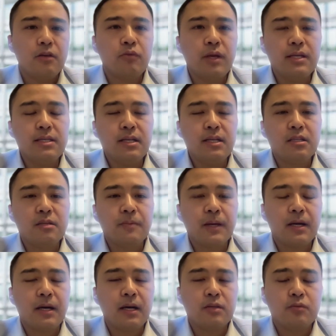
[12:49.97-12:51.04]
The reason is
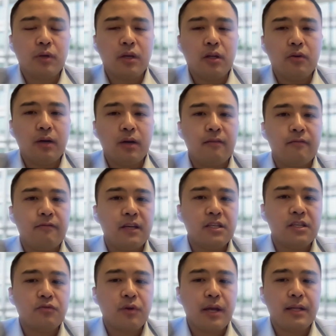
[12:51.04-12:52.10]
because when you look at
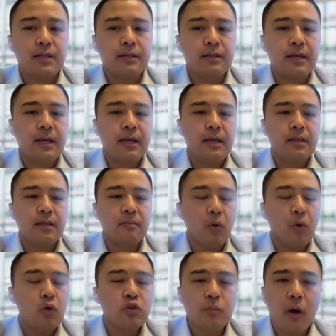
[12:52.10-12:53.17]
fixed rate, the
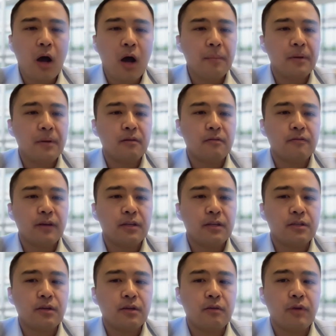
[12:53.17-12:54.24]
most popular
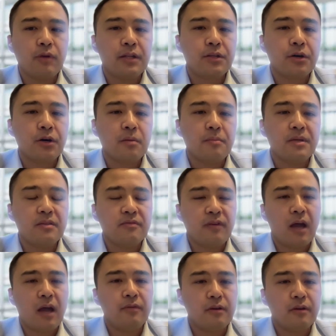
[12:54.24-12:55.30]
fixed rate term is
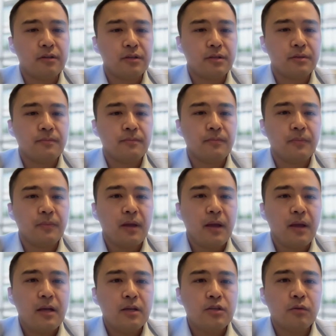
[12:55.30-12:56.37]
5 years.
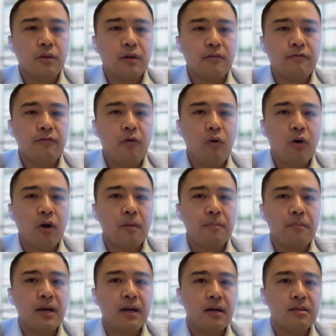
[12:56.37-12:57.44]
So therefore,
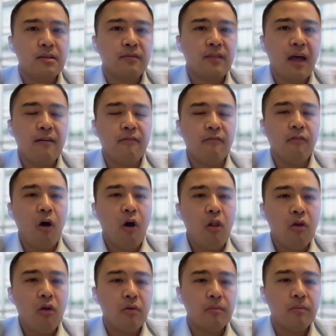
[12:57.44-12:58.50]
because of that
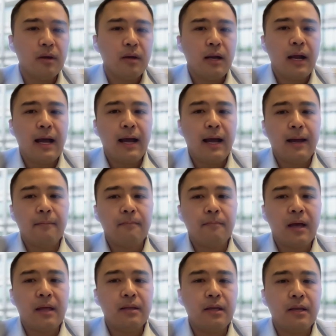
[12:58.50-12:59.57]
volume
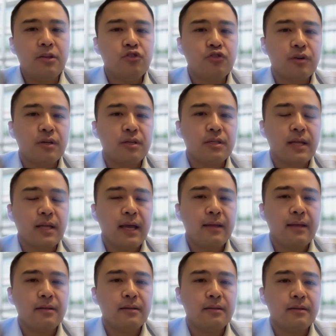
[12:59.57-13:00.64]
and interest,
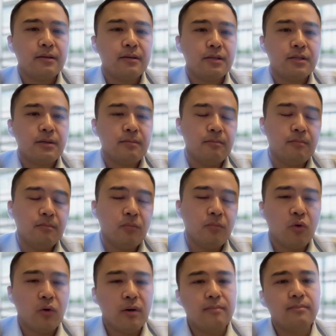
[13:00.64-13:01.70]
and there's
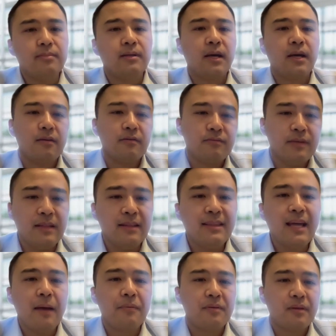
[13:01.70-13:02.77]
more kind of
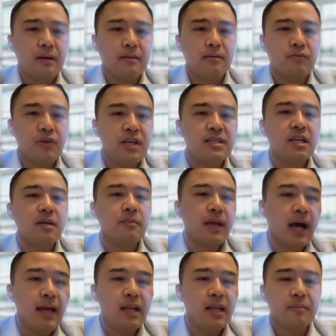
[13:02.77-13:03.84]
in-depth reasoning
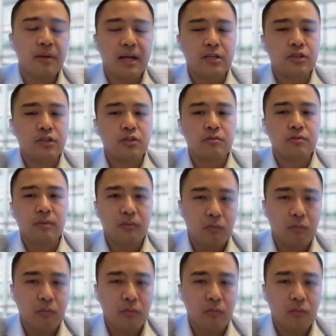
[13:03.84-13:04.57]
behind it, but I just